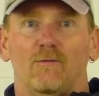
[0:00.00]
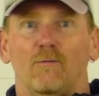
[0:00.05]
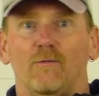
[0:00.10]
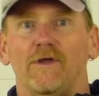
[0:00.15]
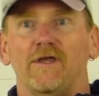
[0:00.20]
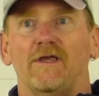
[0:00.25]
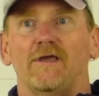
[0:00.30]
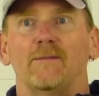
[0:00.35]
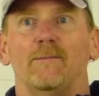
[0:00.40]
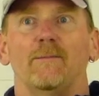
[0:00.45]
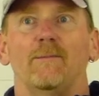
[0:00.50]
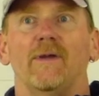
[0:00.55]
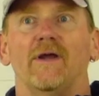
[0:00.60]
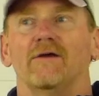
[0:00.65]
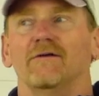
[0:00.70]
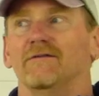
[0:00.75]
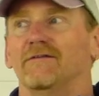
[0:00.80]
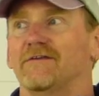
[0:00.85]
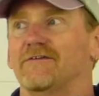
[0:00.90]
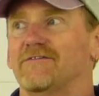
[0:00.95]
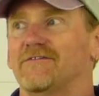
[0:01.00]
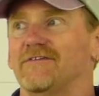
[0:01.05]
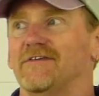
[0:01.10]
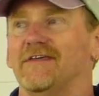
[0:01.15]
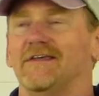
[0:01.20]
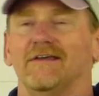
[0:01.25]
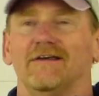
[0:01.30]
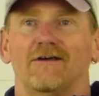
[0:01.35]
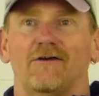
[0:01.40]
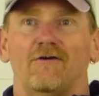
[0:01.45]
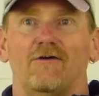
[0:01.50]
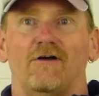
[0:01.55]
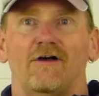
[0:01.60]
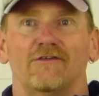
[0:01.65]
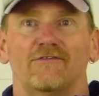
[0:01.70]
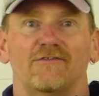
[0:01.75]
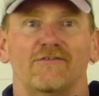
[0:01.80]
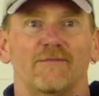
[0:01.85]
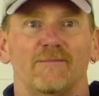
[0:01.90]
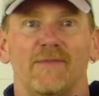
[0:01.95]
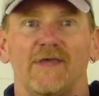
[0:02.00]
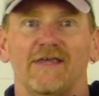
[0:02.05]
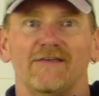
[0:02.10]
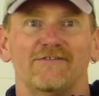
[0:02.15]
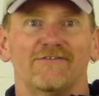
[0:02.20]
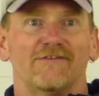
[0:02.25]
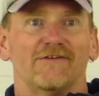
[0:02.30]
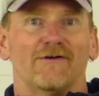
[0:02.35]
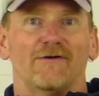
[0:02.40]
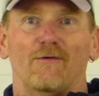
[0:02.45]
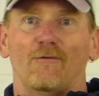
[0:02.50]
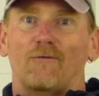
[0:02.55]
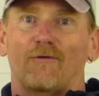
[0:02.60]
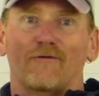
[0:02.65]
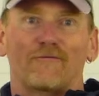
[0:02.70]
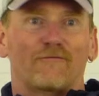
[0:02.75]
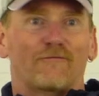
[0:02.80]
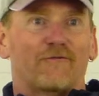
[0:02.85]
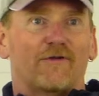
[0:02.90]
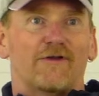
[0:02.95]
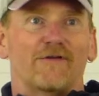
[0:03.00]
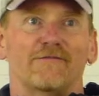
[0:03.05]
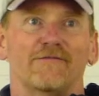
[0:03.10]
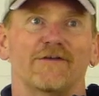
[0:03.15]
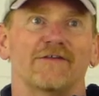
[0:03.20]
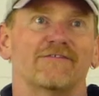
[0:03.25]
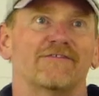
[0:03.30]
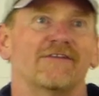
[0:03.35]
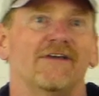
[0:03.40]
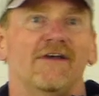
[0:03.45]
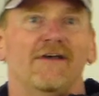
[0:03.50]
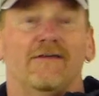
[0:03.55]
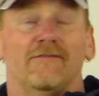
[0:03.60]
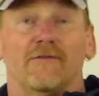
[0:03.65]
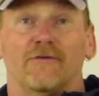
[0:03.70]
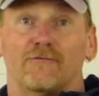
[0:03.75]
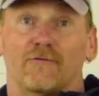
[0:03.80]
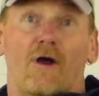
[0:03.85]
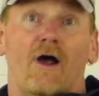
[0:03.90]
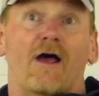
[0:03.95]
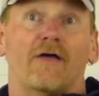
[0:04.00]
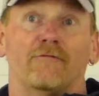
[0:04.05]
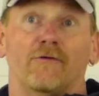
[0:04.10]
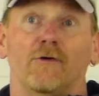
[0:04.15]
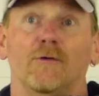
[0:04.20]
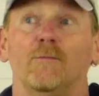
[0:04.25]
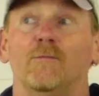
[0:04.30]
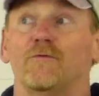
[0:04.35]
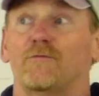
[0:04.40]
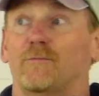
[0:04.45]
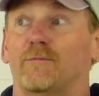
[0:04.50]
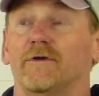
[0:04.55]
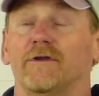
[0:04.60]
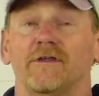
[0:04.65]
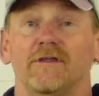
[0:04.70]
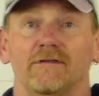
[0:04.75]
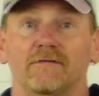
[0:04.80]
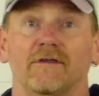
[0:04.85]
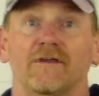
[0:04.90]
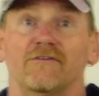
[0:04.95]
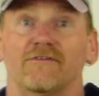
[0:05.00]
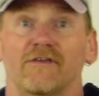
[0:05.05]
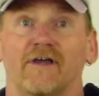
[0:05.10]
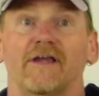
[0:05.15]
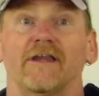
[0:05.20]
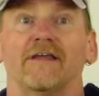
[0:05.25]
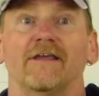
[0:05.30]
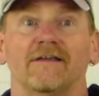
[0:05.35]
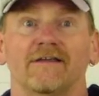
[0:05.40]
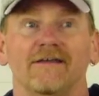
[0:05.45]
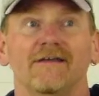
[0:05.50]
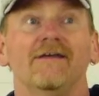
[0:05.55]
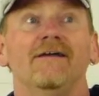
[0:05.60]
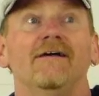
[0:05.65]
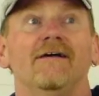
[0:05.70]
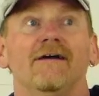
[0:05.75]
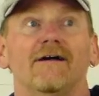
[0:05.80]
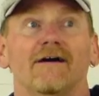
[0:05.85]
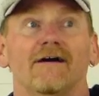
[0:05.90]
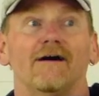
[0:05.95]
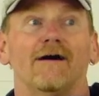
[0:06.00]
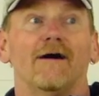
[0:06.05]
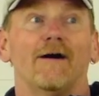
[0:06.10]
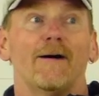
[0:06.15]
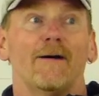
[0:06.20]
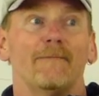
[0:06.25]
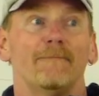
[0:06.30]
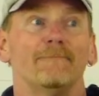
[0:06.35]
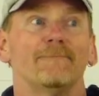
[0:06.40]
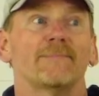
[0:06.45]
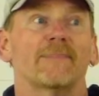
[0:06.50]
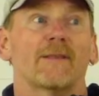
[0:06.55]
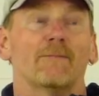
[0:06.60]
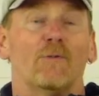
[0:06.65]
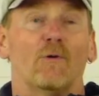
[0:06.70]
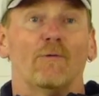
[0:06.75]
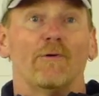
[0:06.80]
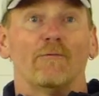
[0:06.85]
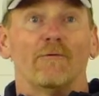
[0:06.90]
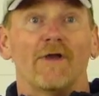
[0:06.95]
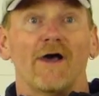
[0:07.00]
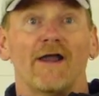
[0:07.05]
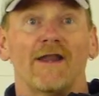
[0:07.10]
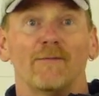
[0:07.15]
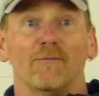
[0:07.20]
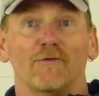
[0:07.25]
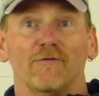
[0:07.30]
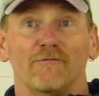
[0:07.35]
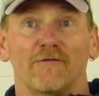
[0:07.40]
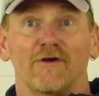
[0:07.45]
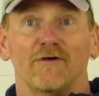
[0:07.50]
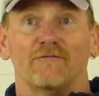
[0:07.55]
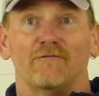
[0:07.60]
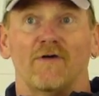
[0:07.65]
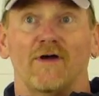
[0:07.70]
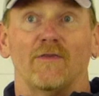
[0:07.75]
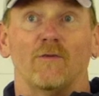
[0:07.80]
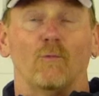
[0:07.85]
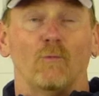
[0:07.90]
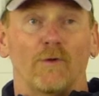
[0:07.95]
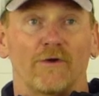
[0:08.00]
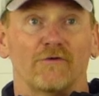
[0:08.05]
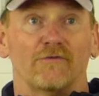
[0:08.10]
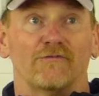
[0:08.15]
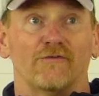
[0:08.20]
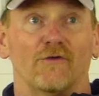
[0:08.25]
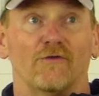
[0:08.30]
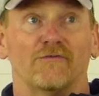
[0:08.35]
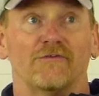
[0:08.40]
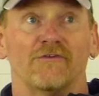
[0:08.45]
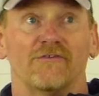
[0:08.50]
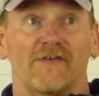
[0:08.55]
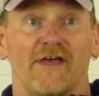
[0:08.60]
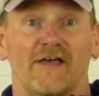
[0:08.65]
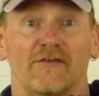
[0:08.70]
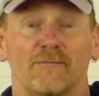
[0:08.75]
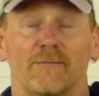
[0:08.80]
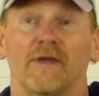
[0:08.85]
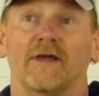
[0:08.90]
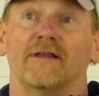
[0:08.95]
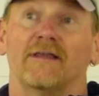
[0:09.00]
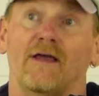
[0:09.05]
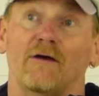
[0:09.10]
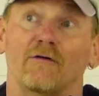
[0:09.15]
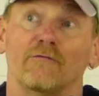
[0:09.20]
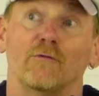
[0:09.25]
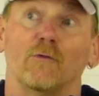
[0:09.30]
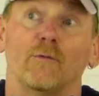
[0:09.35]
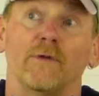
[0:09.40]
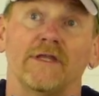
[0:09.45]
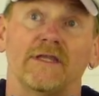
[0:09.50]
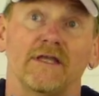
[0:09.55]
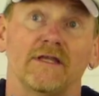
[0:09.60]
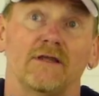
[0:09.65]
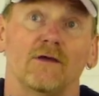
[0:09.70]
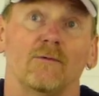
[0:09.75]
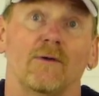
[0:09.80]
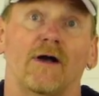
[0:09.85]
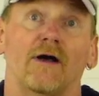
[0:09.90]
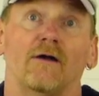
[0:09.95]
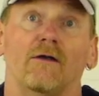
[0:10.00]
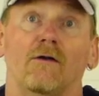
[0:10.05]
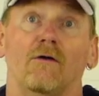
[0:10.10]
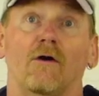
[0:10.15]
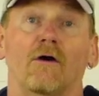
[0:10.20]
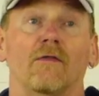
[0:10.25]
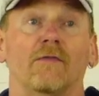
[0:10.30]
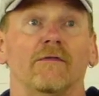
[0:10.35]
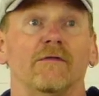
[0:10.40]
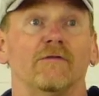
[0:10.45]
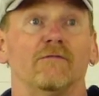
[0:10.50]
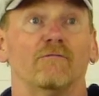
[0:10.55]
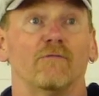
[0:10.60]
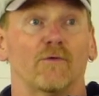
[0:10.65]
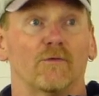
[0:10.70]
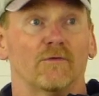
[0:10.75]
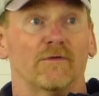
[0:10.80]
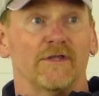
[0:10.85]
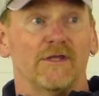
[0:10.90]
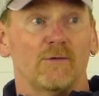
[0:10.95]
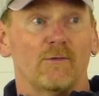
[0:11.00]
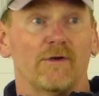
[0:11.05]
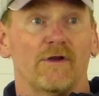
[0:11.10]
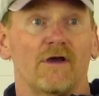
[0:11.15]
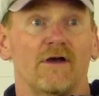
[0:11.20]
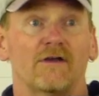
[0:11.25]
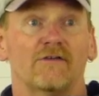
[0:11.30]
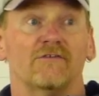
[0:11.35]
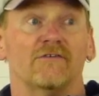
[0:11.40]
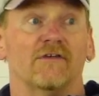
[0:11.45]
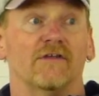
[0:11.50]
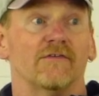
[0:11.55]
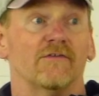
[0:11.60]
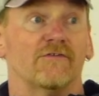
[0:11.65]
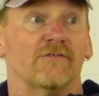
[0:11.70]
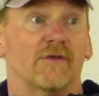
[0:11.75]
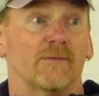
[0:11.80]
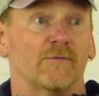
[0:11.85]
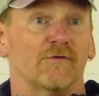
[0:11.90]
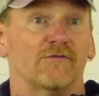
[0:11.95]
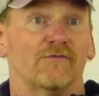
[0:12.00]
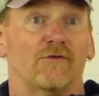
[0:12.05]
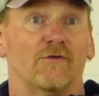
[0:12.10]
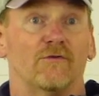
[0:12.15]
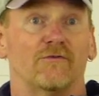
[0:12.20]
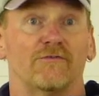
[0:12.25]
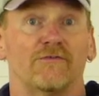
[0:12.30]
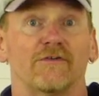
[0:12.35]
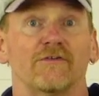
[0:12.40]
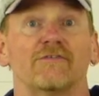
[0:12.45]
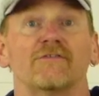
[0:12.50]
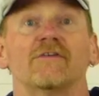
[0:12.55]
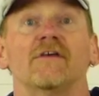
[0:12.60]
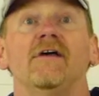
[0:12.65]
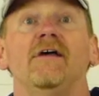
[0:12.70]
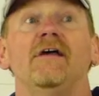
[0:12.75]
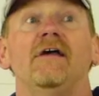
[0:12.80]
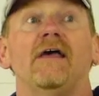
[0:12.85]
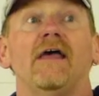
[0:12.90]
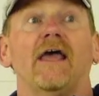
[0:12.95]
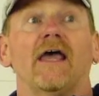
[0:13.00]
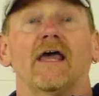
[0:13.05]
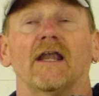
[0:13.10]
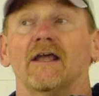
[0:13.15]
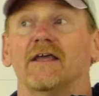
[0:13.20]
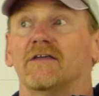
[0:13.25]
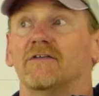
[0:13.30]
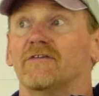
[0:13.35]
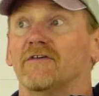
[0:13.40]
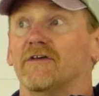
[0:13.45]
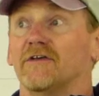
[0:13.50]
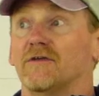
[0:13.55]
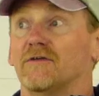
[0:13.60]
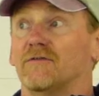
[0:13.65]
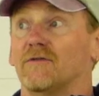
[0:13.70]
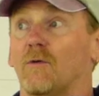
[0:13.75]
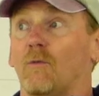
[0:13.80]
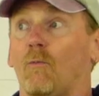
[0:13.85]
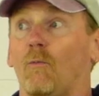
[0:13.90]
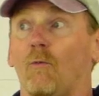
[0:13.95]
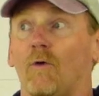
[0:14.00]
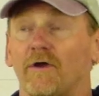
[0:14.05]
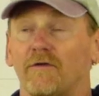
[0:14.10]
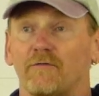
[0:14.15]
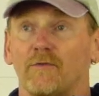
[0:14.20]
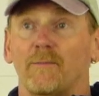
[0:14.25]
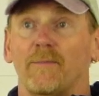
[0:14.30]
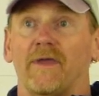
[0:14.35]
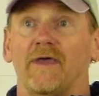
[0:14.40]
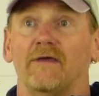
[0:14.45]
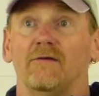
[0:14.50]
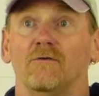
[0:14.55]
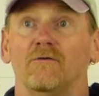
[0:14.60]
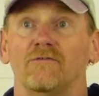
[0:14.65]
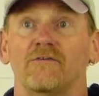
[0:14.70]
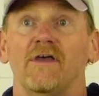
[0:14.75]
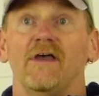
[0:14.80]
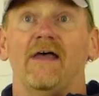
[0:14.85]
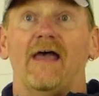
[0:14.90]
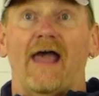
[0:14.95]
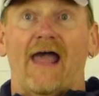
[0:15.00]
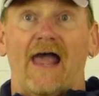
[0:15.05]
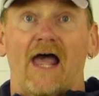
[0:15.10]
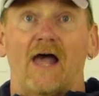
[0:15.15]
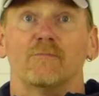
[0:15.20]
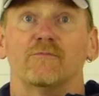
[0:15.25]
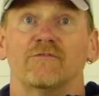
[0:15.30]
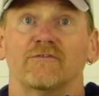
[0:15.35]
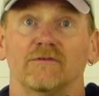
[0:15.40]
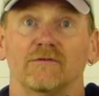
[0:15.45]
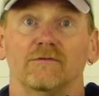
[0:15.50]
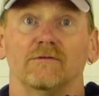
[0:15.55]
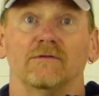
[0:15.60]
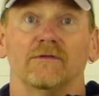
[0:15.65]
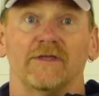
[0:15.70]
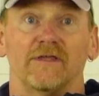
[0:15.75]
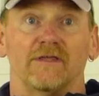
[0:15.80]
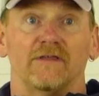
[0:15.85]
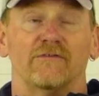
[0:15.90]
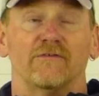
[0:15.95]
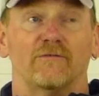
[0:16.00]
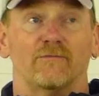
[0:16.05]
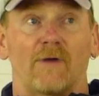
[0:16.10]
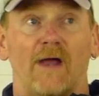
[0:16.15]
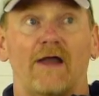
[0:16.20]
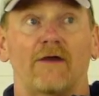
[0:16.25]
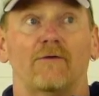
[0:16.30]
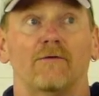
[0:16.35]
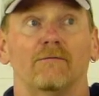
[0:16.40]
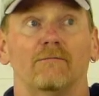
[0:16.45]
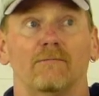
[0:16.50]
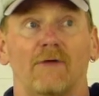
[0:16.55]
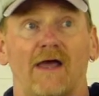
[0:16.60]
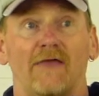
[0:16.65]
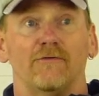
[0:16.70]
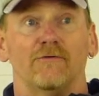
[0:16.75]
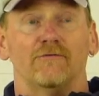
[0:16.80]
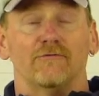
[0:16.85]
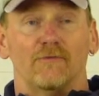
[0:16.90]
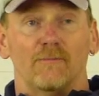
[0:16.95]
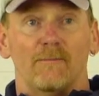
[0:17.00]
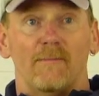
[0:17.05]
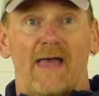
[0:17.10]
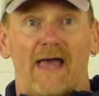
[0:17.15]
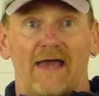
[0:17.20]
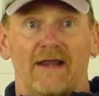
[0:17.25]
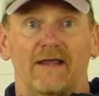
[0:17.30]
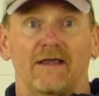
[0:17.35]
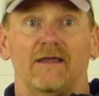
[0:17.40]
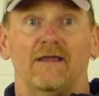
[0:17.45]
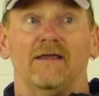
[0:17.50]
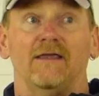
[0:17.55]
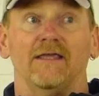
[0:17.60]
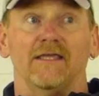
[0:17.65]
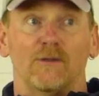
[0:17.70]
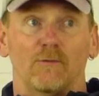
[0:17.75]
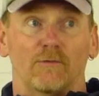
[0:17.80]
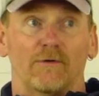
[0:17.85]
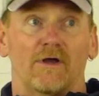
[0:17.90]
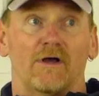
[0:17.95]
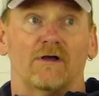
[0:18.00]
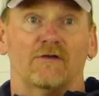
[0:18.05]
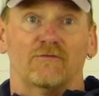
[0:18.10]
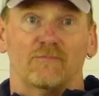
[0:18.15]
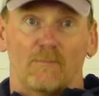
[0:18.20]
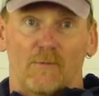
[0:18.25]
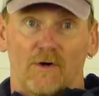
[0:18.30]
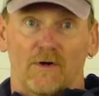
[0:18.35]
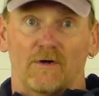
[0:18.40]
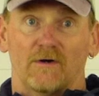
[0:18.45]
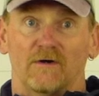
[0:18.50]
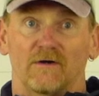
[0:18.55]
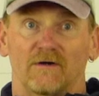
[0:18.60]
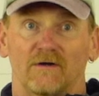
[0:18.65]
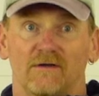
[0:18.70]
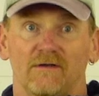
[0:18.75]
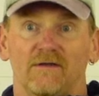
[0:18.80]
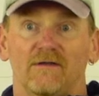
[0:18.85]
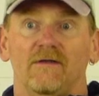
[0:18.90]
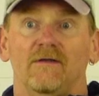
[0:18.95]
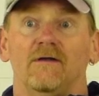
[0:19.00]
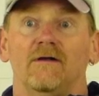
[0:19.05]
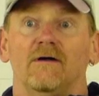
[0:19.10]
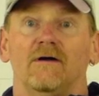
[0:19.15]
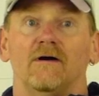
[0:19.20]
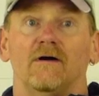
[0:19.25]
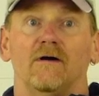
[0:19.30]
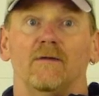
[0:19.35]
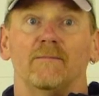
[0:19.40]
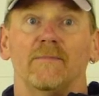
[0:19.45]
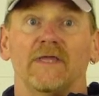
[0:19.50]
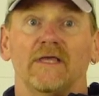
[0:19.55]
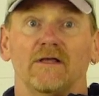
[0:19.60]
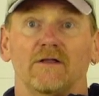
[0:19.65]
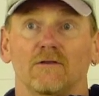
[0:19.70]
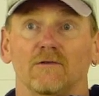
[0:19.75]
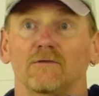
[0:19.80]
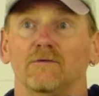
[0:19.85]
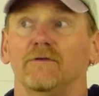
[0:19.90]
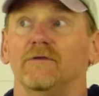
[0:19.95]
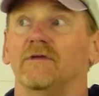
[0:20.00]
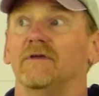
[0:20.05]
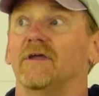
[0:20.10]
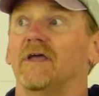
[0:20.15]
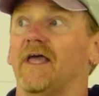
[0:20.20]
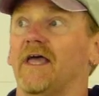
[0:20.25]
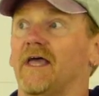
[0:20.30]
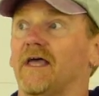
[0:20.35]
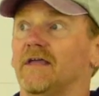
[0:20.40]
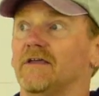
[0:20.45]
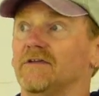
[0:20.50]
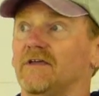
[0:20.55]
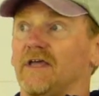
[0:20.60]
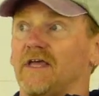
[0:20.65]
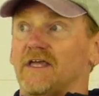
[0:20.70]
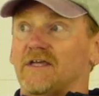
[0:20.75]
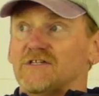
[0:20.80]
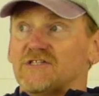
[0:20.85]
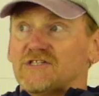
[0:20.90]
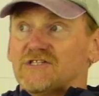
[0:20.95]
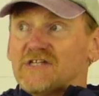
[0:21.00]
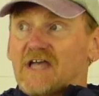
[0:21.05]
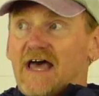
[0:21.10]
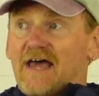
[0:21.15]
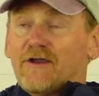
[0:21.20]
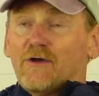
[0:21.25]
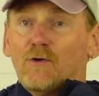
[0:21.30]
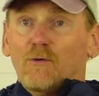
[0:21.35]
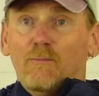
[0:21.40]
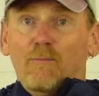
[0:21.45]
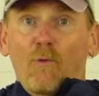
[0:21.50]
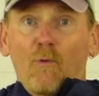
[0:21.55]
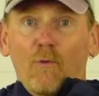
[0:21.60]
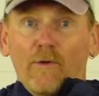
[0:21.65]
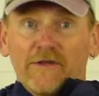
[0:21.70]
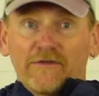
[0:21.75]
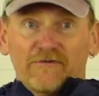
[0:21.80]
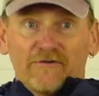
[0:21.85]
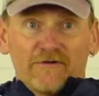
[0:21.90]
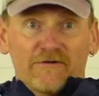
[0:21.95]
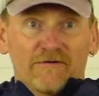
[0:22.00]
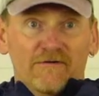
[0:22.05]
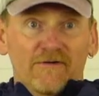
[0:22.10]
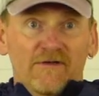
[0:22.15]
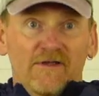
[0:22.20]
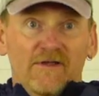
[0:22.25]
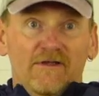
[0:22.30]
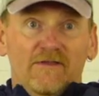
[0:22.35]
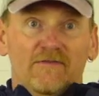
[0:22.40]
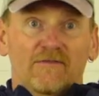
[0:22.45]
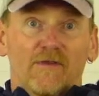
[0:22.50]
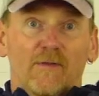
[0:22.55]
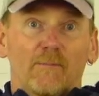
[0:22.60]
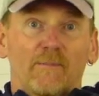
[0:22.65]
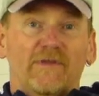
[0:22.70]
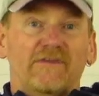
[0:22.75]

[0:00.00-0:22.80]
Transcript: We could barely see across the mesa or in front of us. The drive home was pretty exciting, but we were not able to verify the winter solstice aspect. However, we did go out on the vernal equinox and the summer solstice, and I can tell you that one of the panels absolutely is a rather dramatic equinox marker. including a shadow pointer that